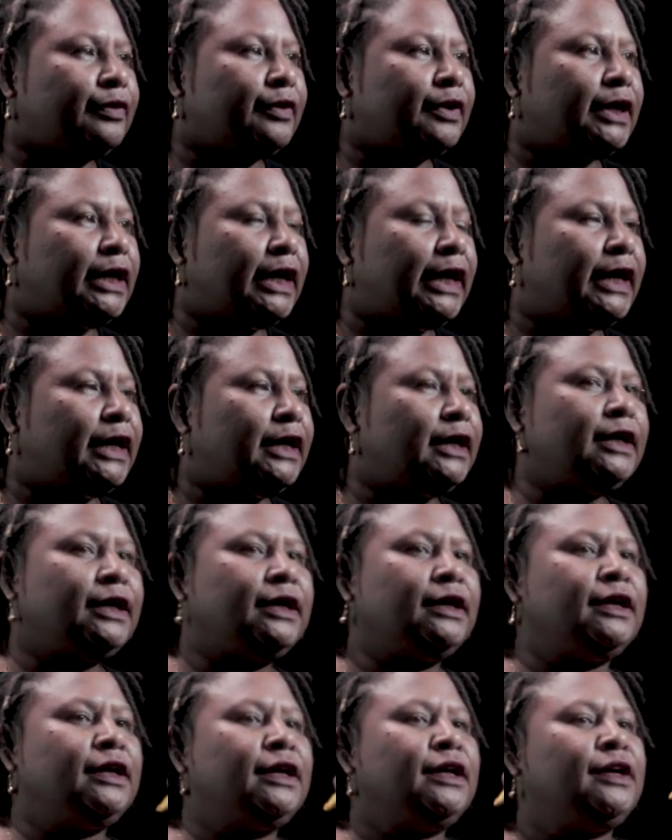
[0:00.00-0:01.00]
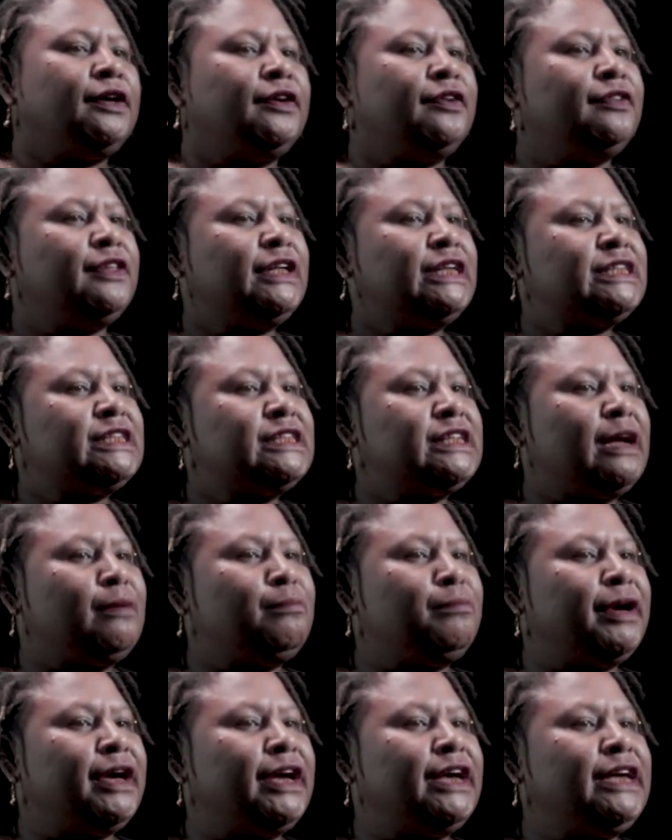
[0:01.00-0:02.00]
Okay? This
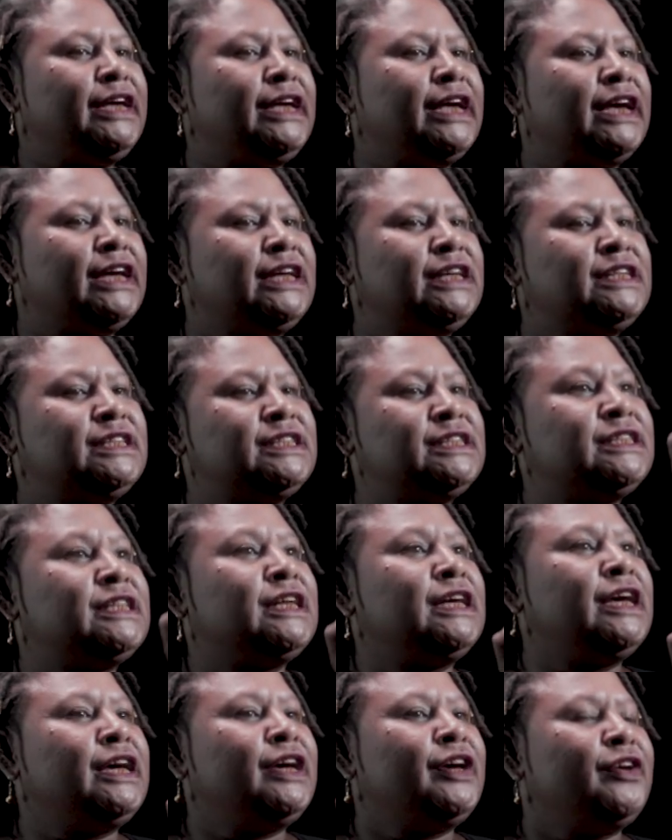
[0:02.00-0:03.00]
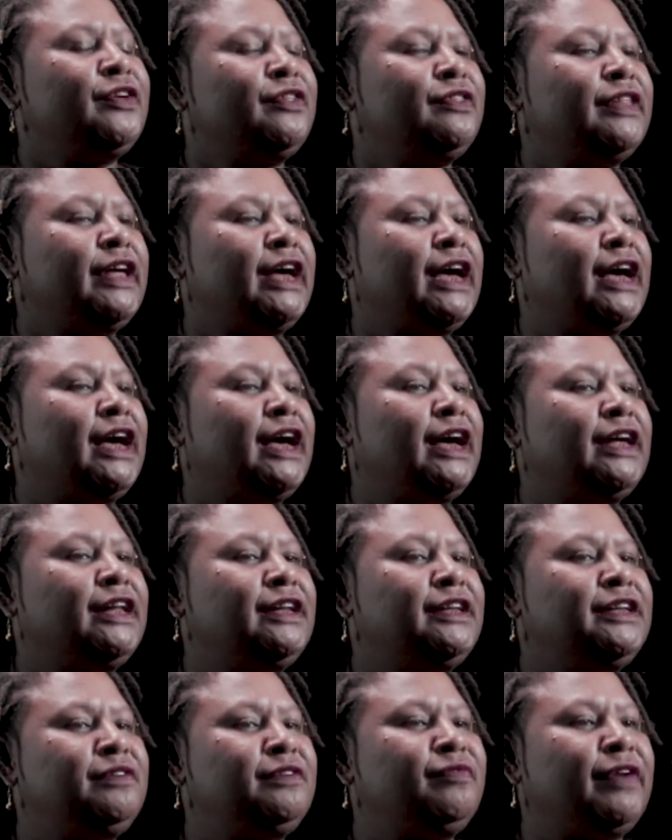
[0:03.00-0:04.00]
number here is the
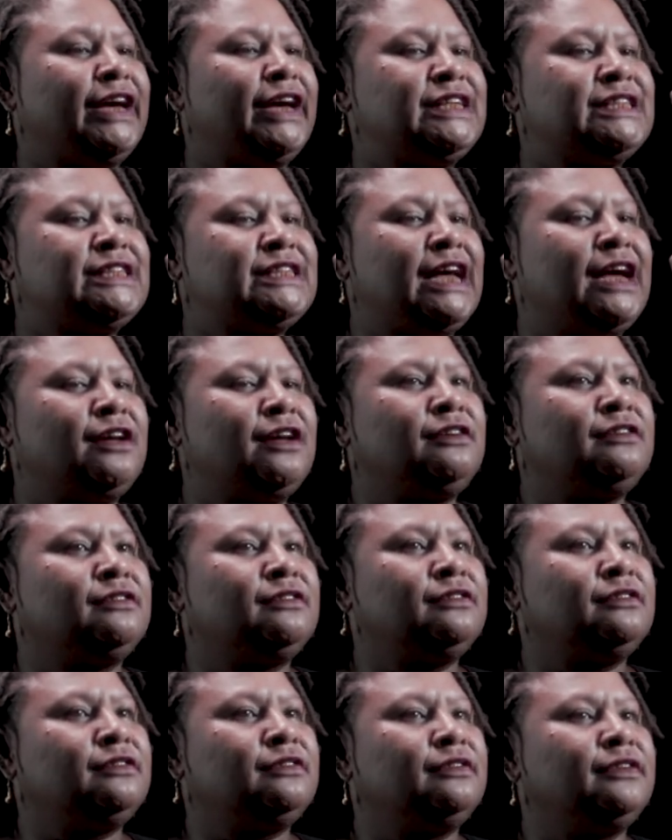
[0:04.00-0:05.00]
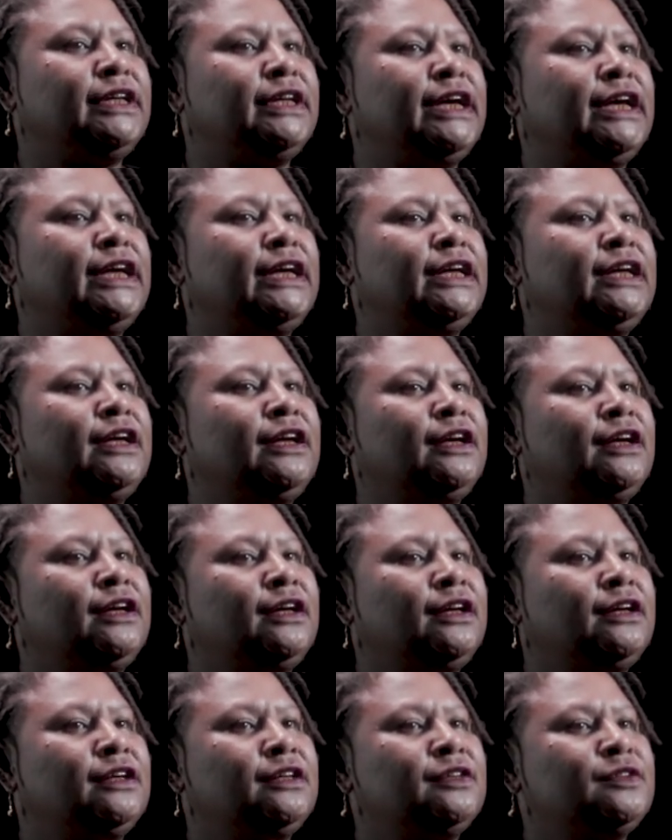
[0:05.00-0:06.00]
divisor. Okay?
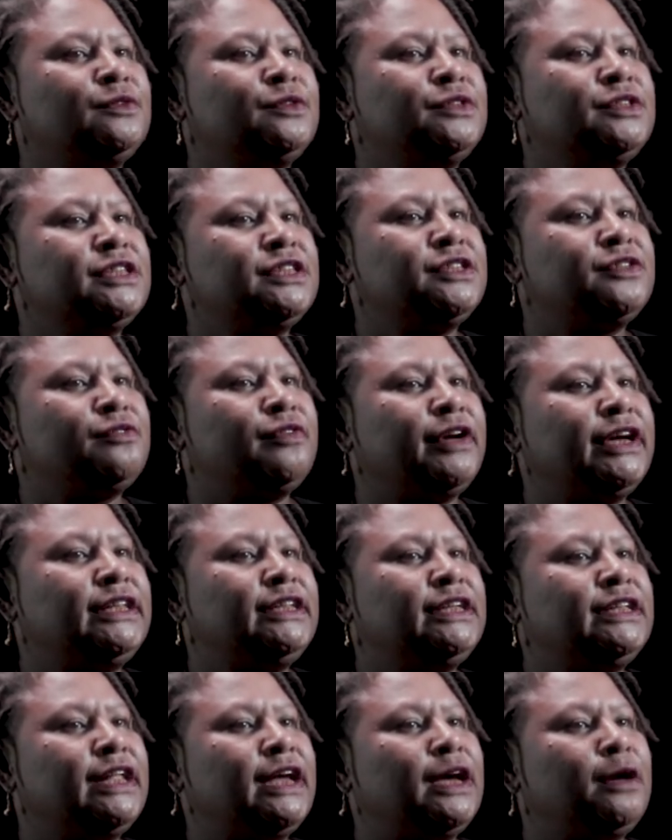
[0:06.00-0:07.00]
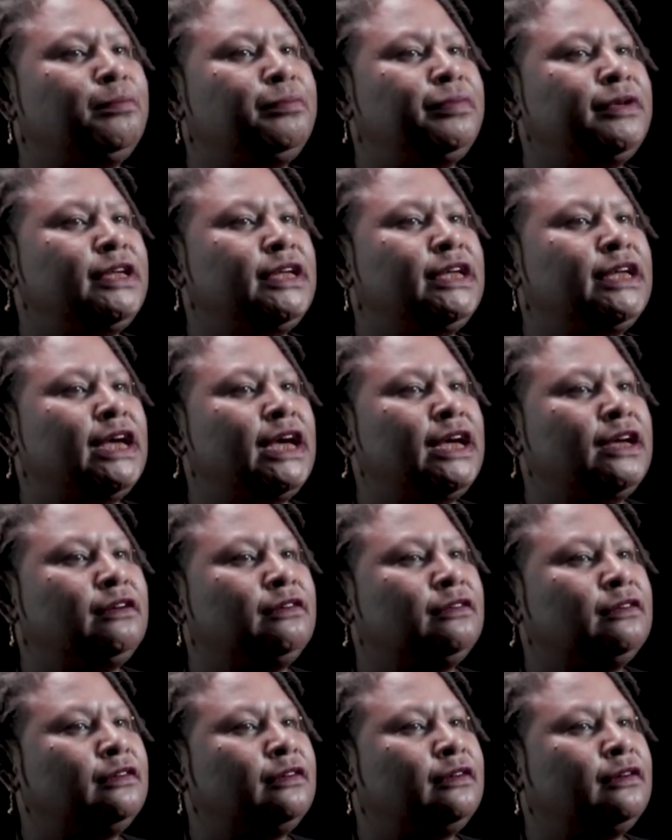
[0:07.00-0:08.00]
We just write it up here.
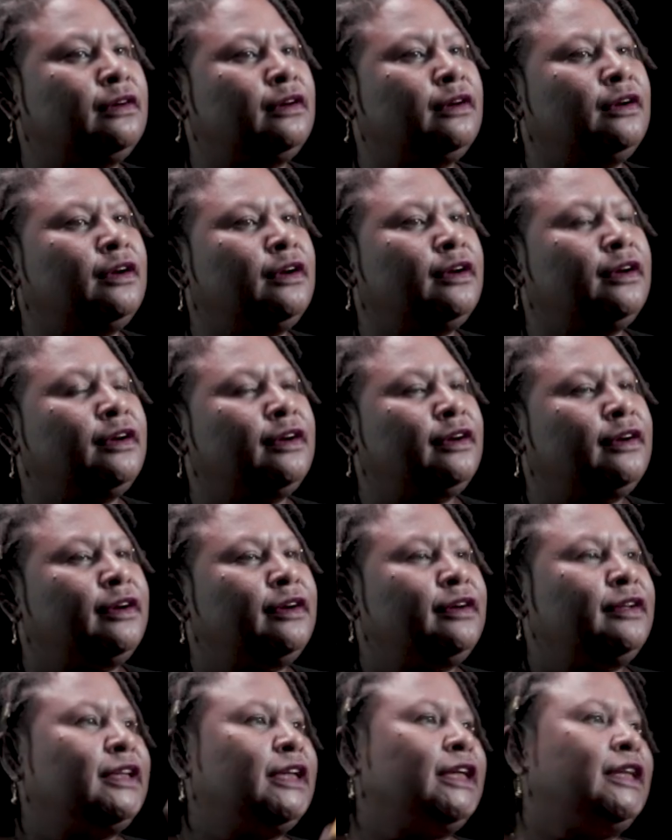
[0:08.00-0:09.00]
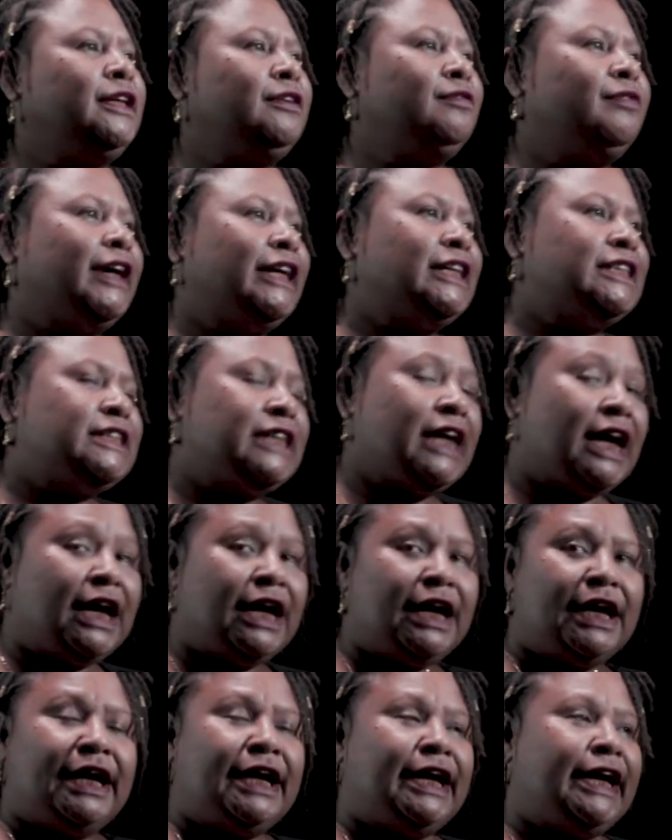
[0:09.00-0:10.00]
The divisor,
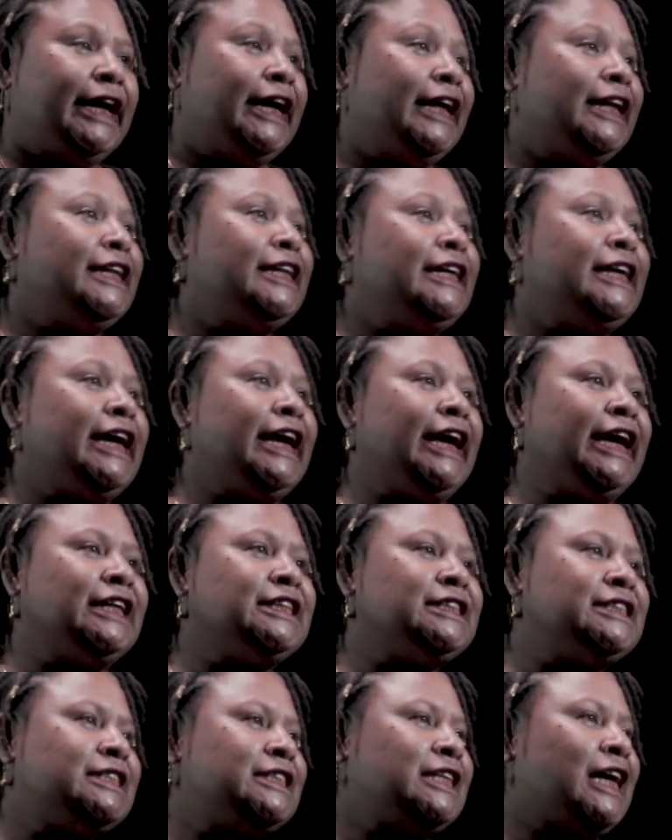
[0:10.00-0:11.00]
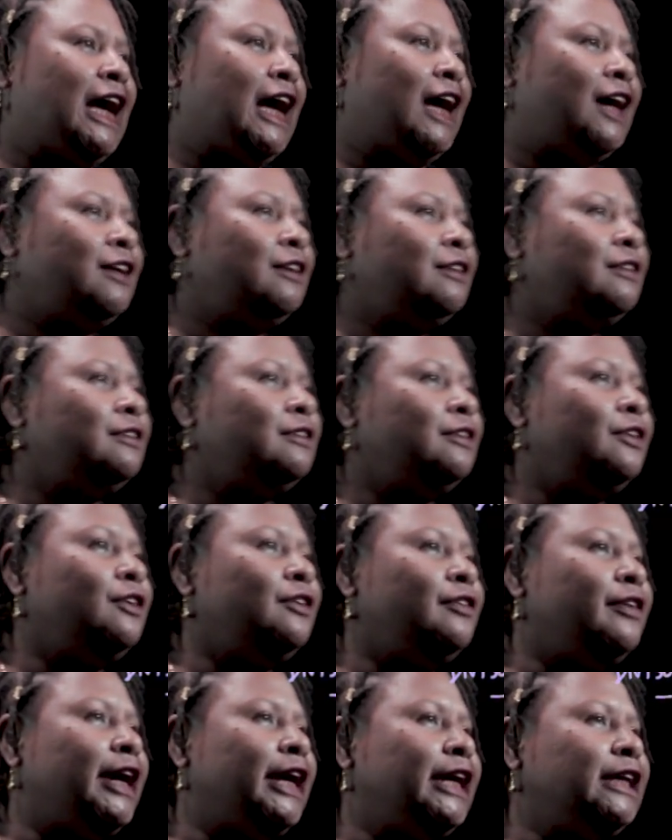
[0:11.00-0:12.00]
and the answer, all
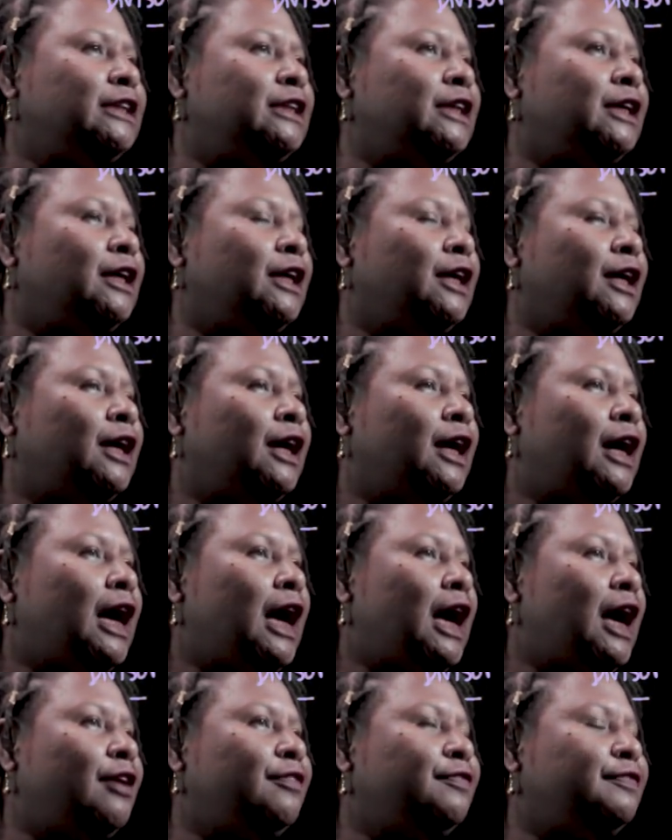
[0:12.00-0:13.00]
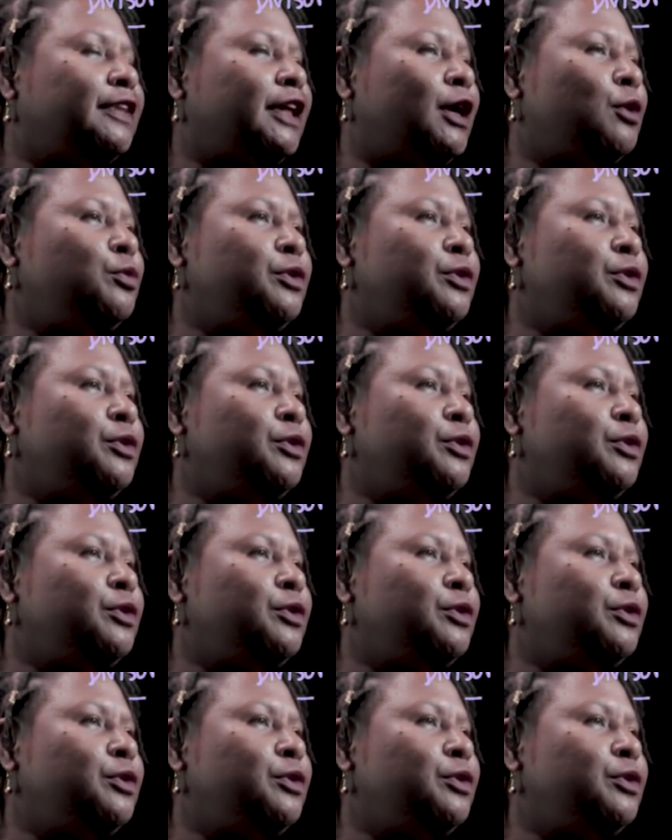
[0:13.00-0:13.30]
right, after